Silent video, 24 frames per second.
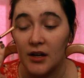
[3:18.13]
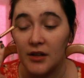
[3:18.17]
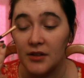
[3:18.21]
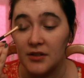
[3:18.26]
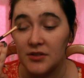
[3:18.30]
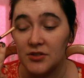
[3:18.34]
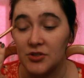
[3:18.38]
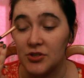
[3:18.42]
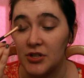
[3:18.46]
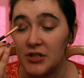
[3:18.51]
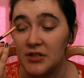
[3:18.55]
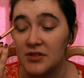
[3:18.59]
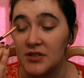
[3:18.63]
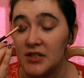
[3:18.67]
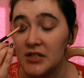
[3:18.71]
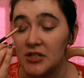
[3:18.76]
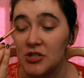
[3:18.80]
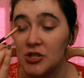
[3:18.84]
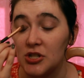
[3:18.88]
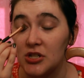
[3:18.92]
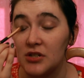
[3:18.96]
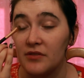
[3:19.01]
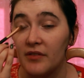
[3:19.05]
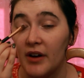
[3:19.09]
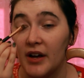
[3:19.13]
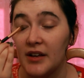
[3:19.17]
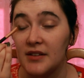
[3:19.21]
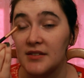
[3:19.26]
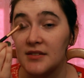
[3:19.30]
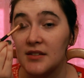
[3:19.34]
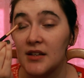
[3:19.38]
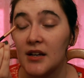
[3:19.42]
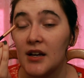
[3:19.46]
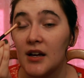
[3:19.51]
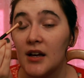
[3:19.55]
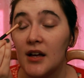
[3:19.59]
this translation
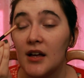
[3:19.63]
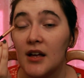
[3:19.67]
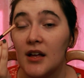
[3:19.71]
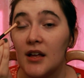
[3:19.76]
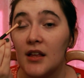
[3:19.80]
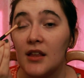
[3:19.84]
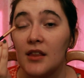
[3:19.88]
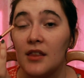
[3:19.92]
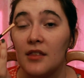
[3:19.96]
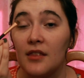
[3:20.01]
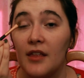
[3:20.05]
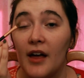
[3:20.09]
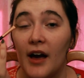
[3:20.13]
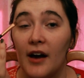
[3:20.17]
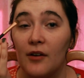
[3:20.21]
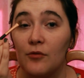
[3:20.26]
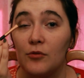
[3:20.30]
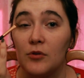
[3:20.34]
device that